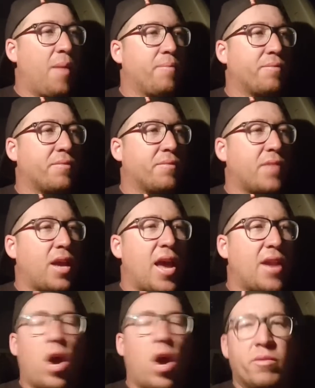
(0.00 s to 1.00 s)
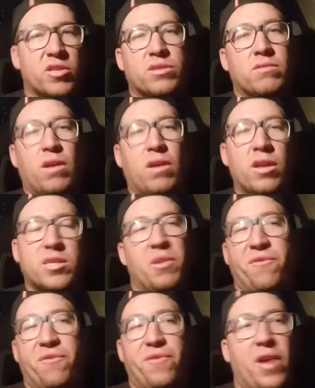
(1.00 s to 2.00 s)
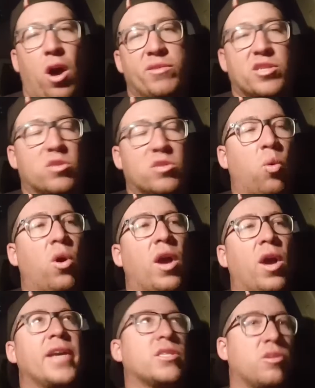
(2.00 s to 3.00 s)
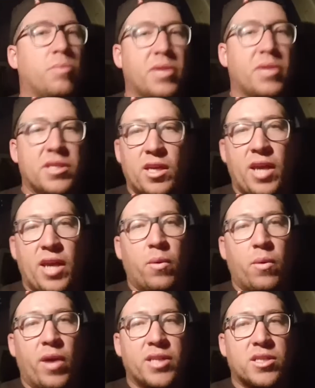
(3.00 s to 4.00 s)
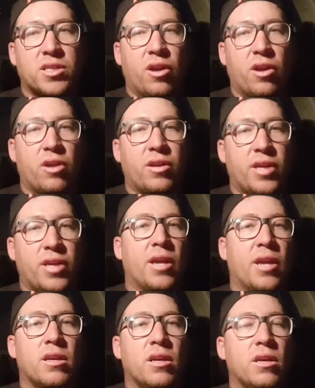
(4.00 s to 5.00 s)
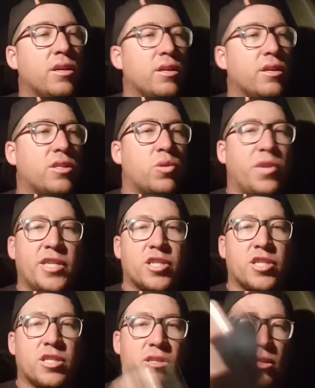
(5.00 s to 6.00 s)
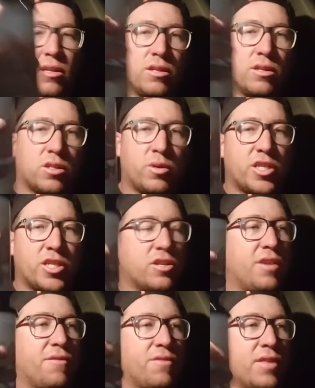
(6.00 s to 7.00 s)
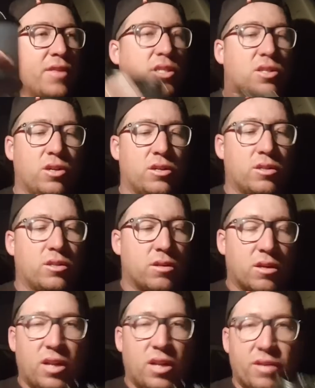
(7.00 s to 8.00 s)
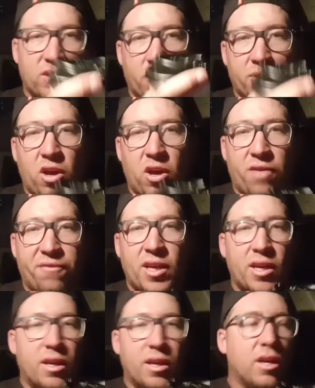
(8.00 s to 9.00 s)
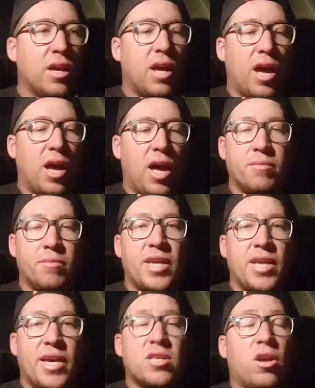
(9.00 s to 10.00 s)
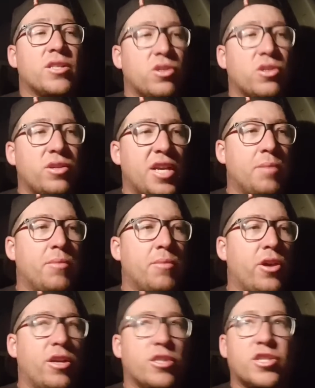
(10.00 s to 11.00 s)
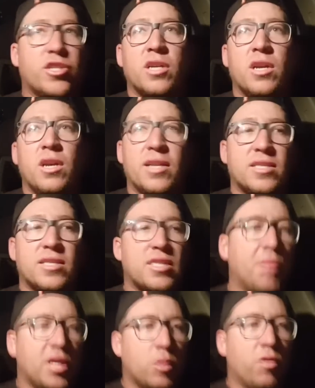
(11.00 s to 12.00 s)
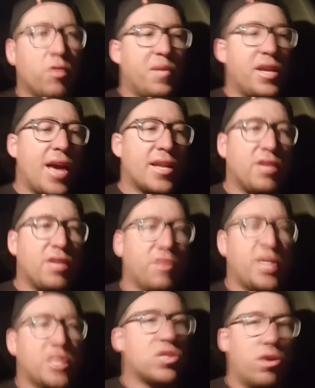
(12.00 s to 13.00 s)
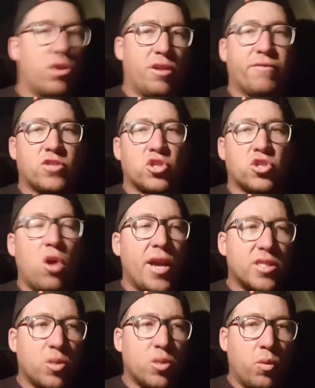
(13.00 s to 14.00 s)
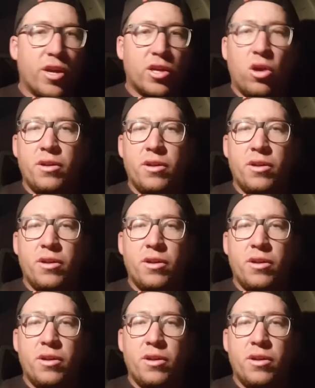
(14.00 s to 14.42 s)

And to be fair, I was just way too busy anyway. So yeah. Twitch Drift, thanks dude. That's some coffee here. Yes, I do need merch. It's something we've been actively sort of trying to work on.